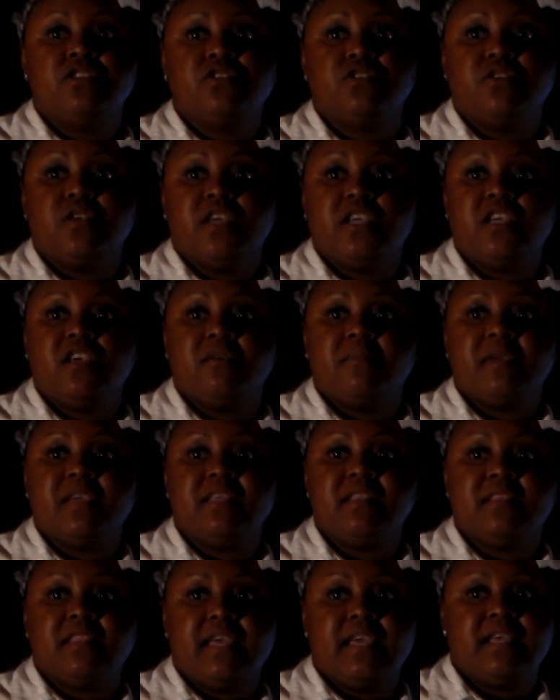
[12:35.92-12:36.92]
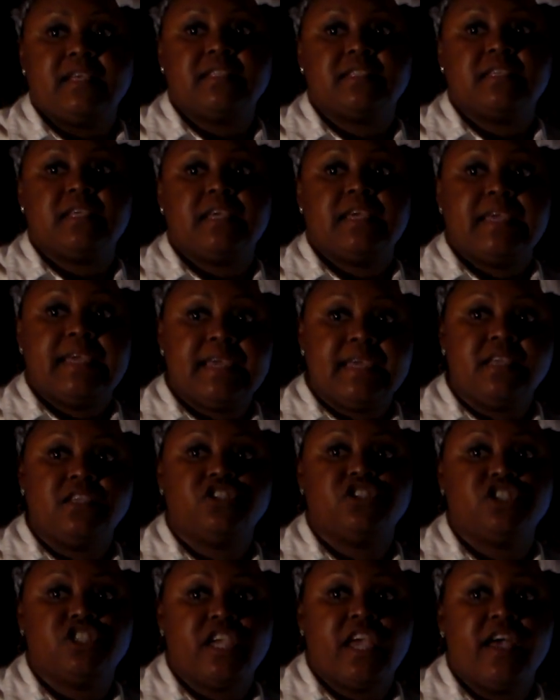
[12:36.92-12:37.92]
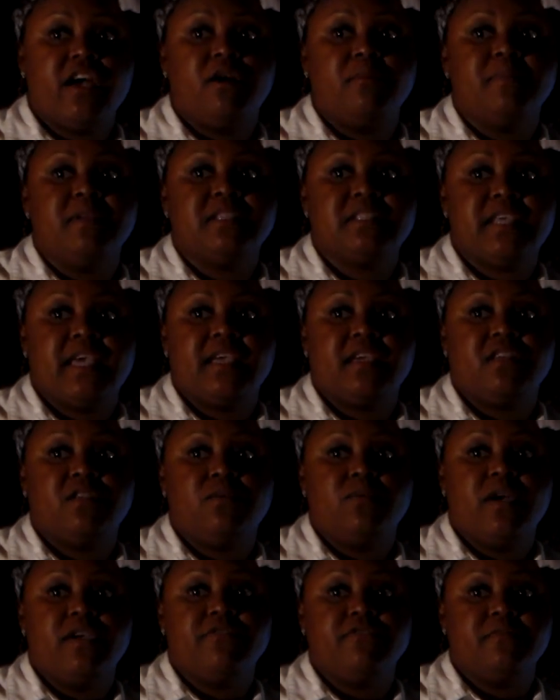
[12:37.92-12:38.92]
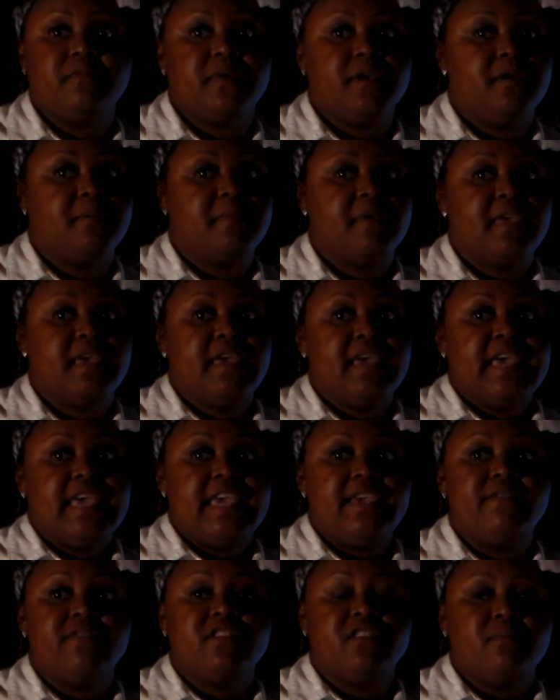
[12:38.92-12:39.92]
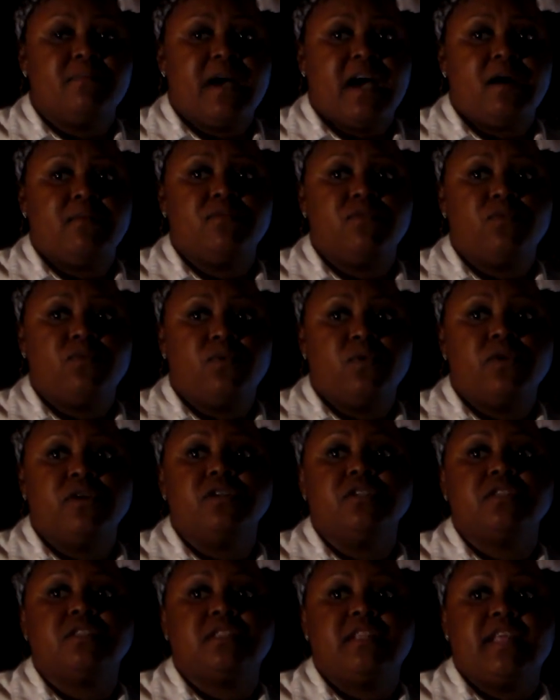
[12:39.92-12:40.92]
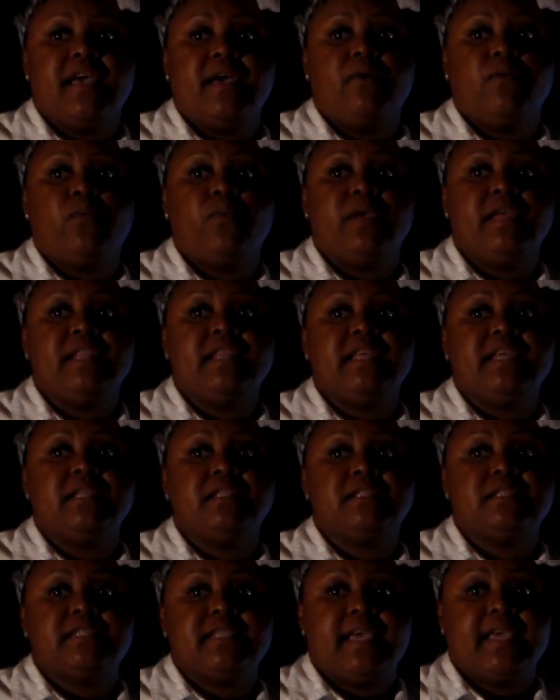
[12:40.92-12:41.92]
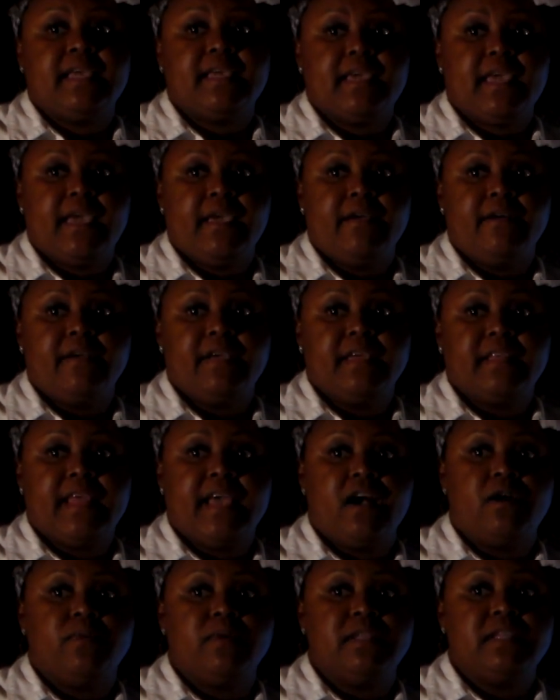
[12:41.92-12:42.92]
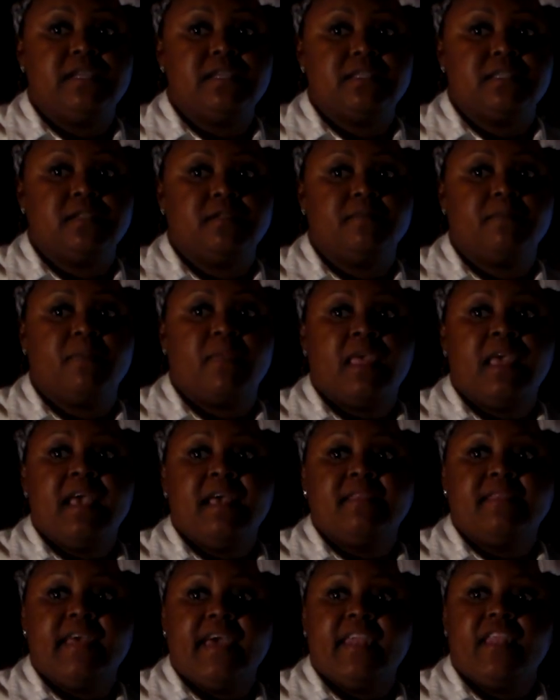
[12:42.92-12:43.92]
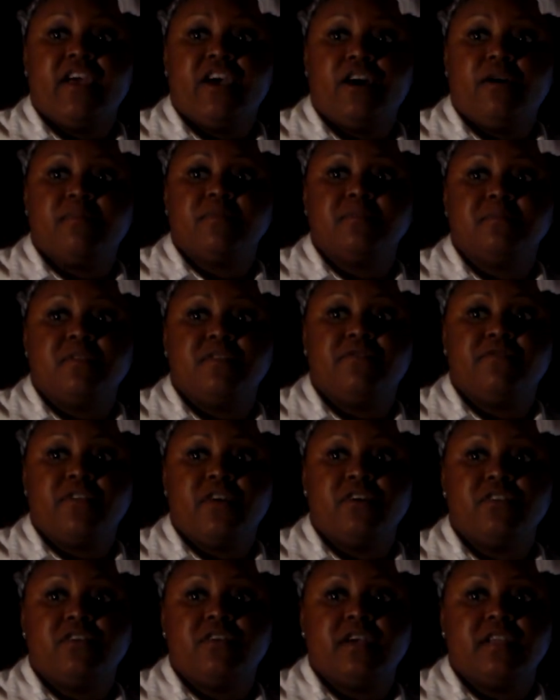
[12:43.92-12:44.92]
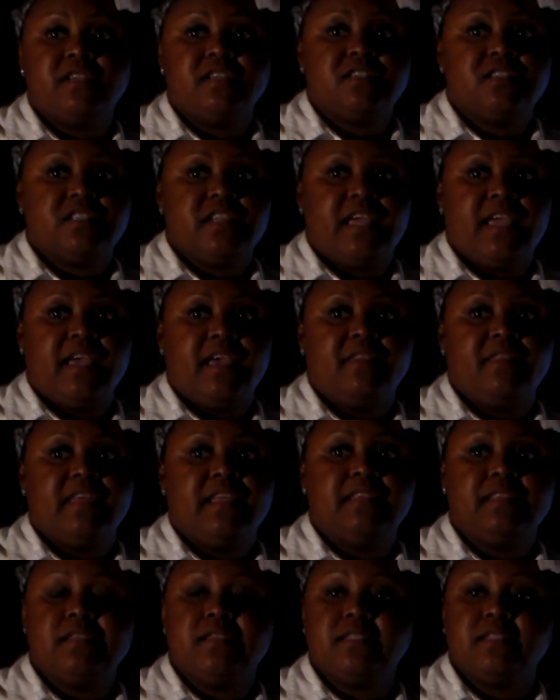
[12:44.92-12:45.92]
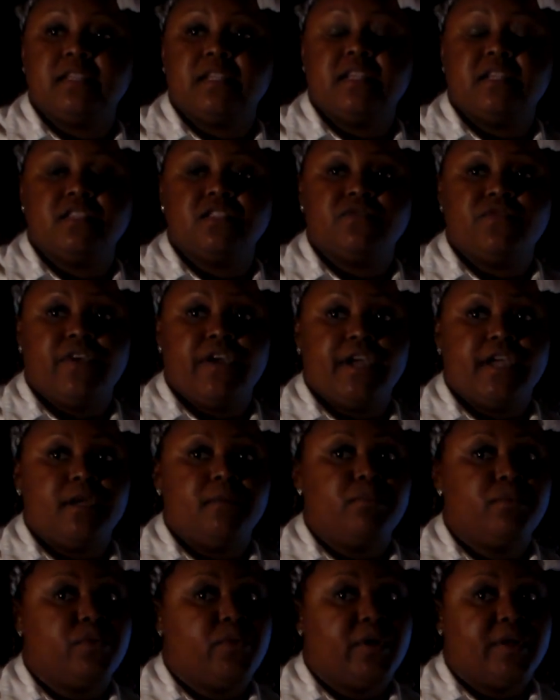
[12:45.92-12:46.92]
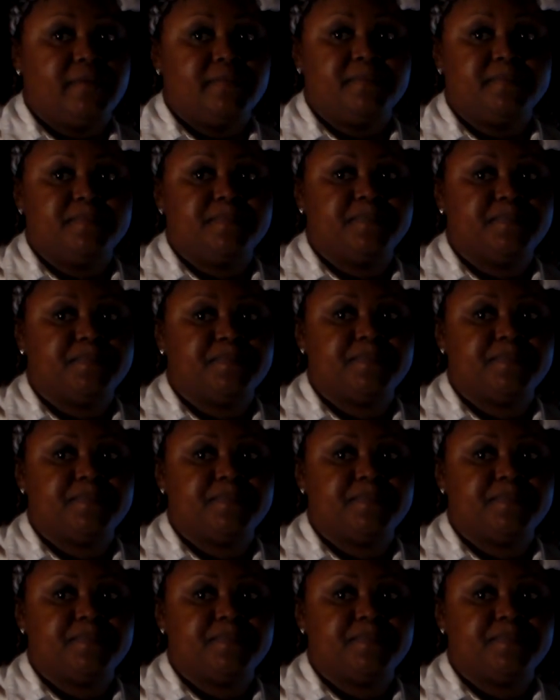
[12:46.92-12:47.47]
to him he thinks he shall be taken away from him." Even the Bible warns that we need to take care in how we listen. That helps me further understand that listening is very important.